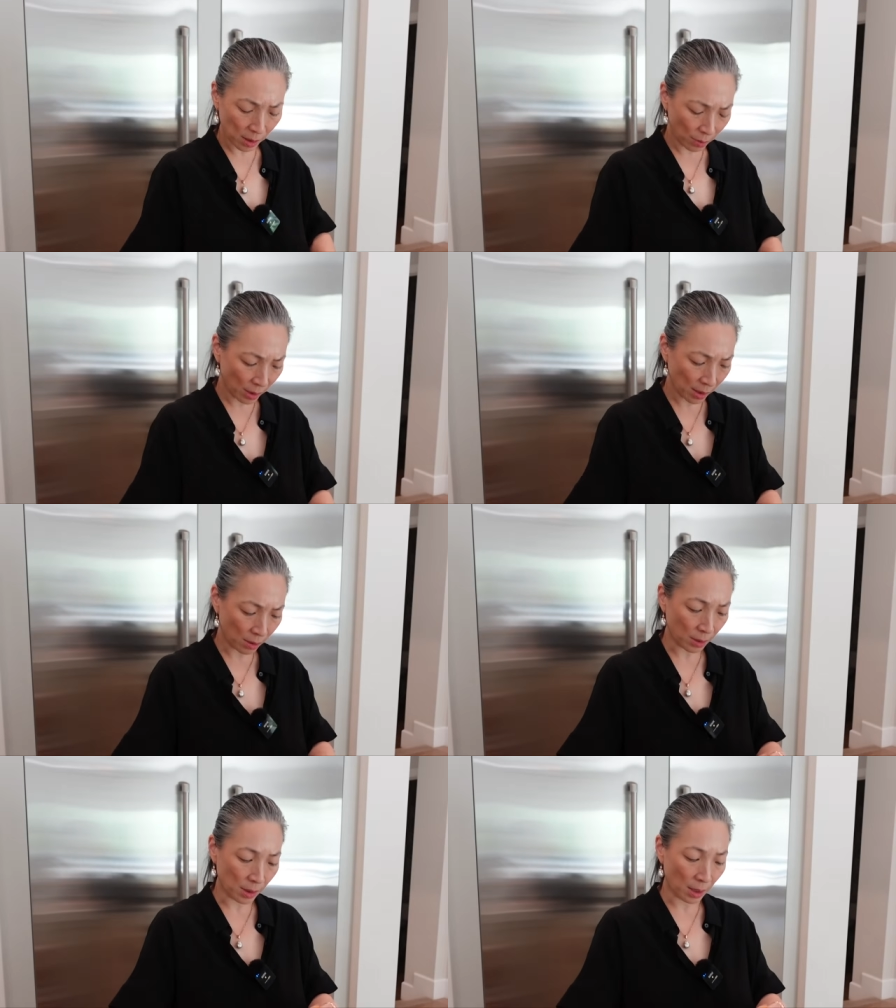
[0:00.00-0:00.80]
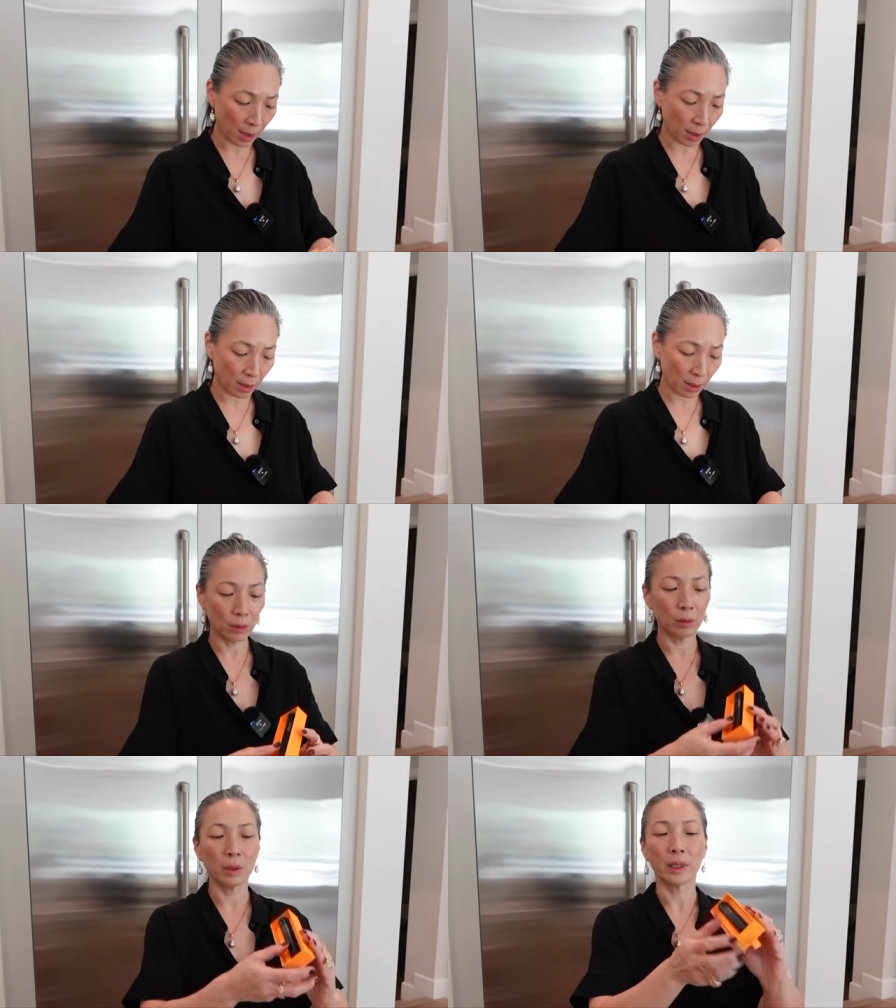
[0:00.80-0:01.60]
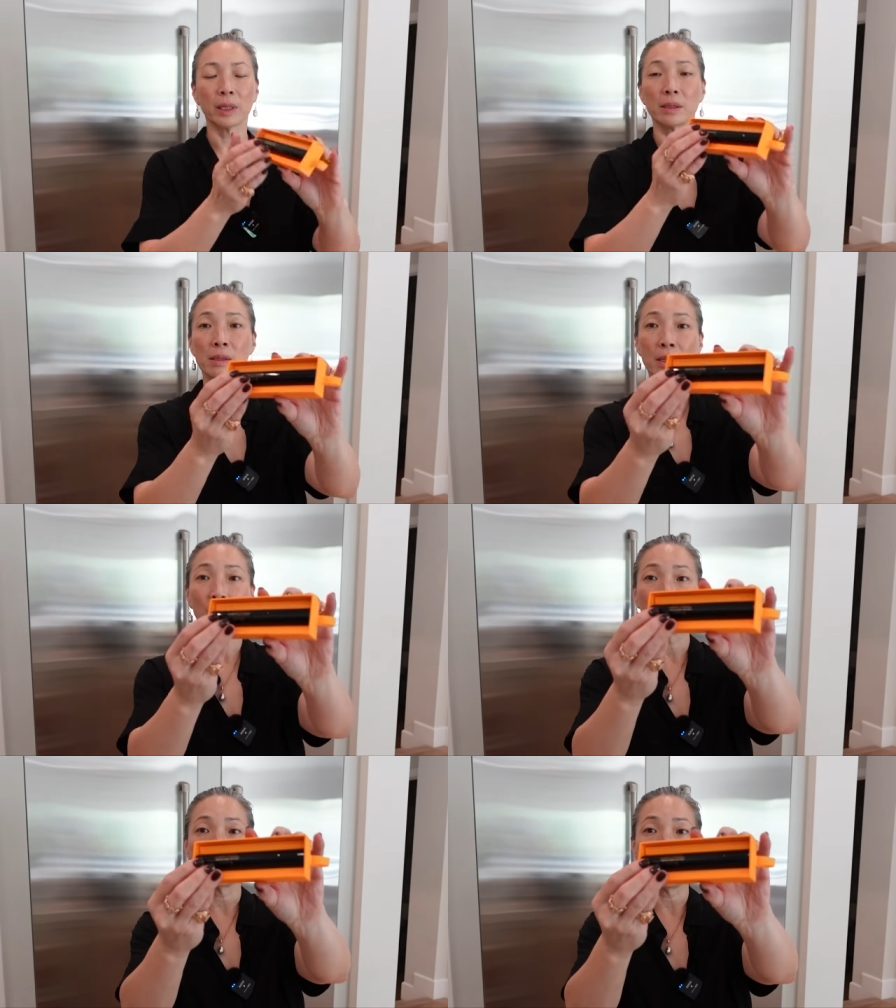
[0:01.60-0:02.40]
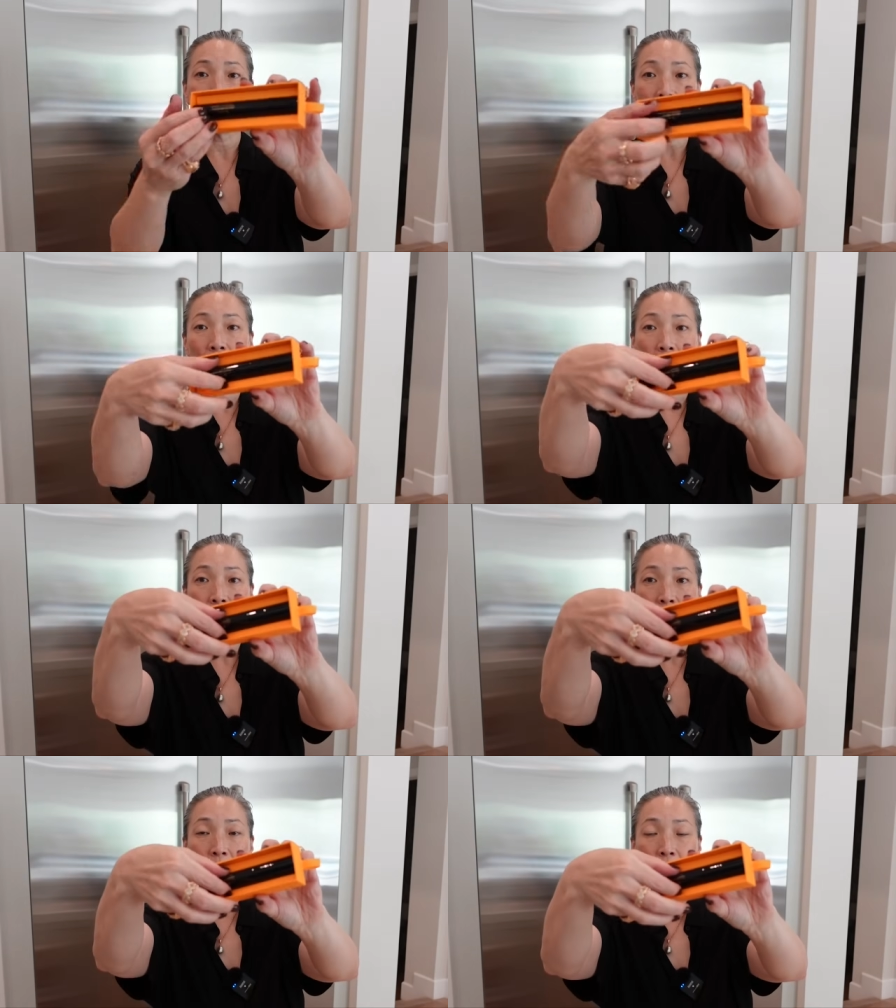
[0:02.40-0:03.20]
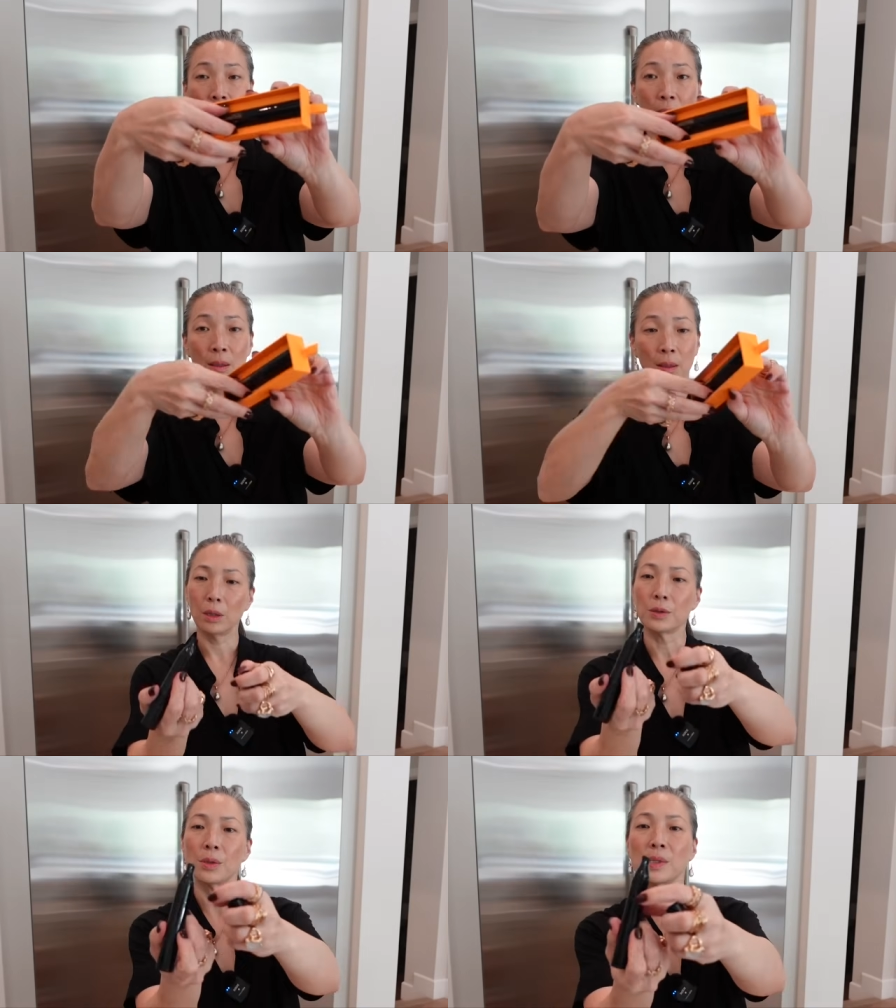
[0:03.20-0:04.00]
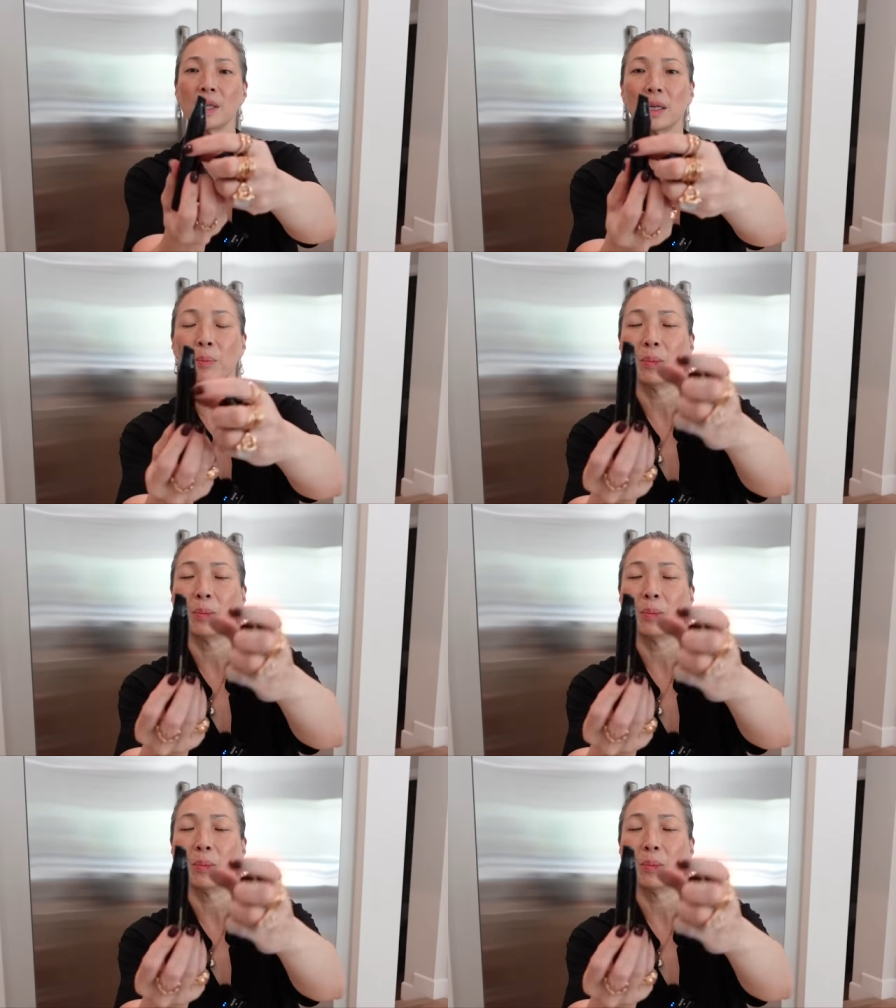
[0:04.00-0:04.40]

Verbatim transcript: see what this looks like. Ooh, look at it sitting in the box. Oh, so it's like a